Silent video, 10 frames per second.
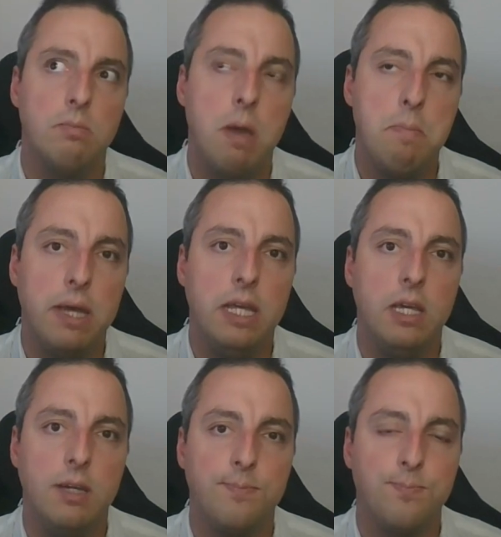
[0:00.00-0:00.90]

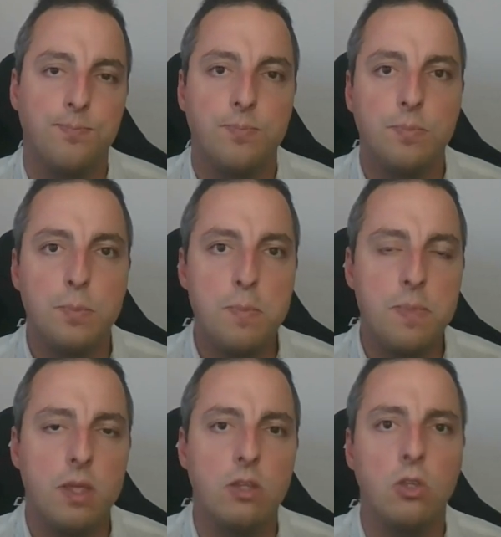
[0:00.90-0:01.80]
many
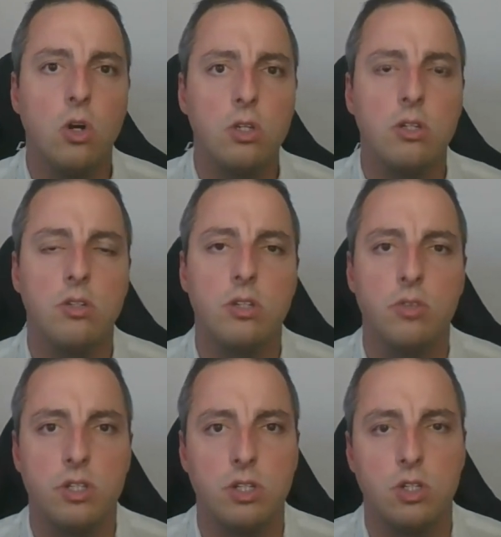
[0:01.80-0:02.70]
doctors
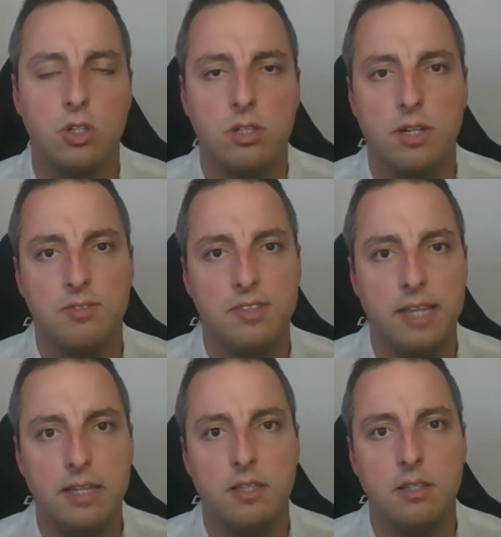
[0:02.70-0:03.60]
and researchers have
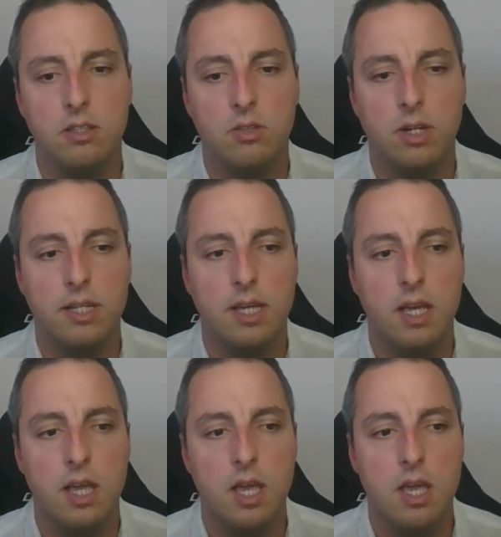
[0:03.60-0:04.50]
stated this, right?
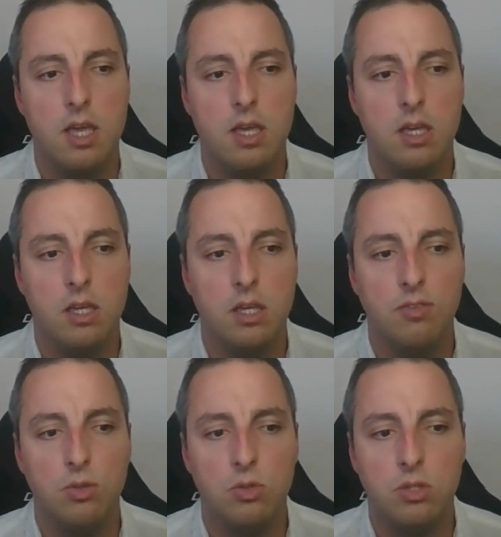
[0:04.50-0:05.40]

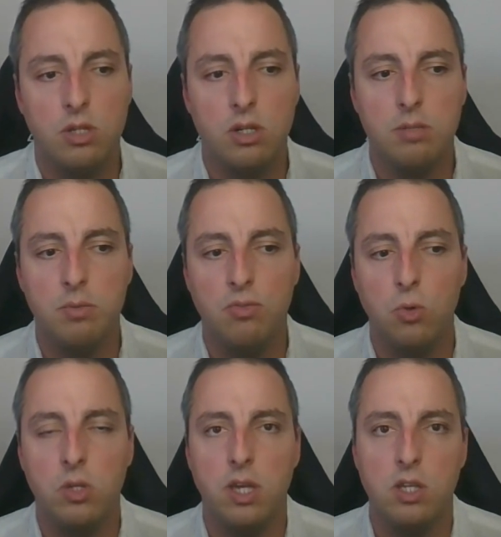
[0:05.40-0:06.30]
If you start
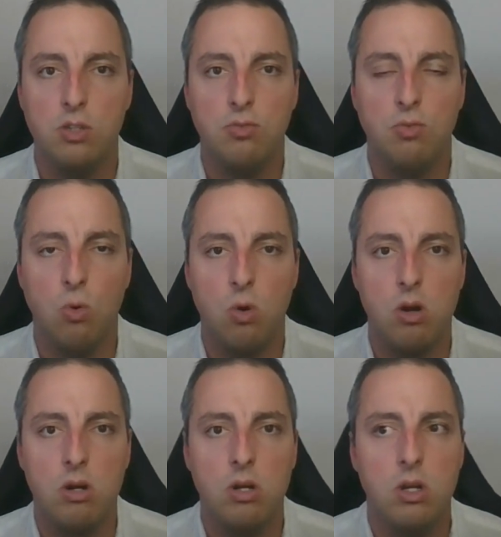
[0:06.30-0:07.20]
before the age of
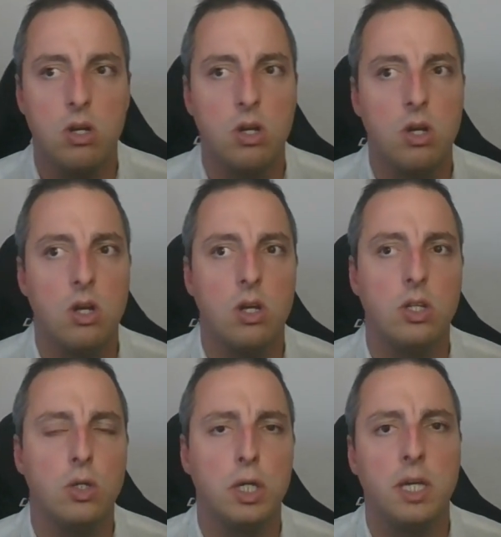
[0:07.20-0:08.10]
4,
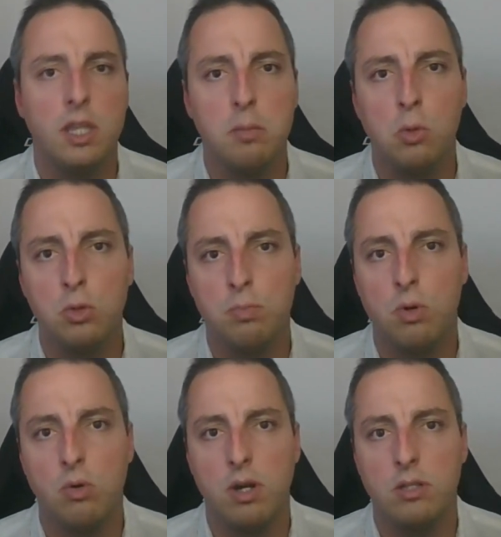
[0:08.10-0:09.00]
you can get the most
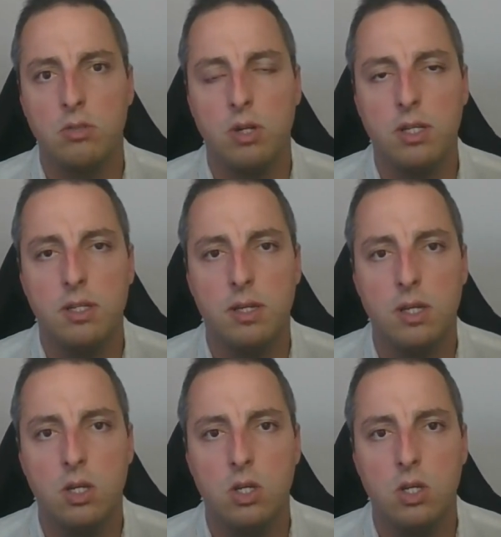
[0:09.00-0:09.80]
progress, right?